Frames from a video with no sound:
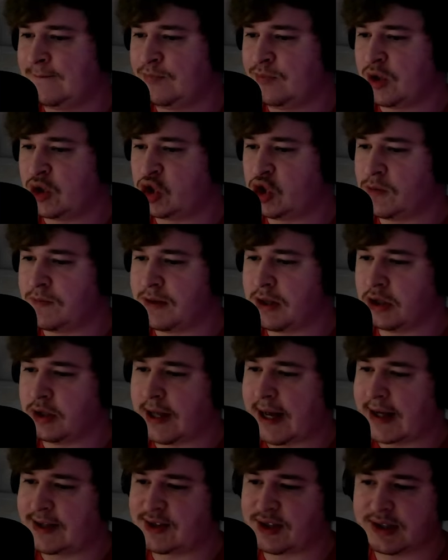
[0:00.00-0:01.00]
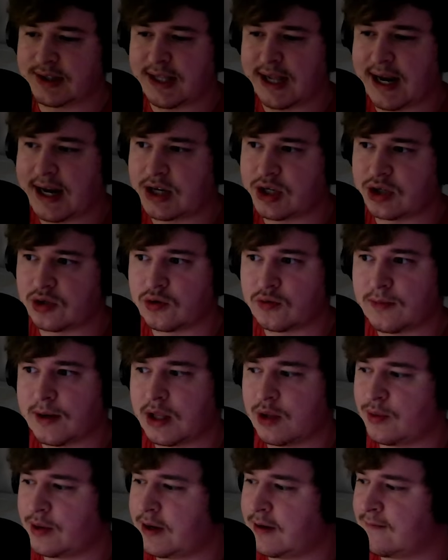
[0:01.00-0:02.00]
This should be the last thing that I do, by
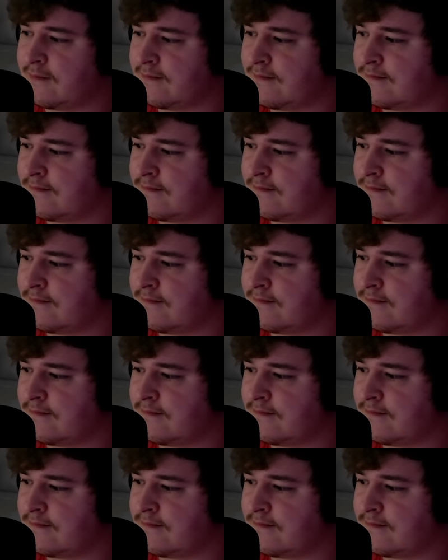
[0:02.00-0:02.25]
the way.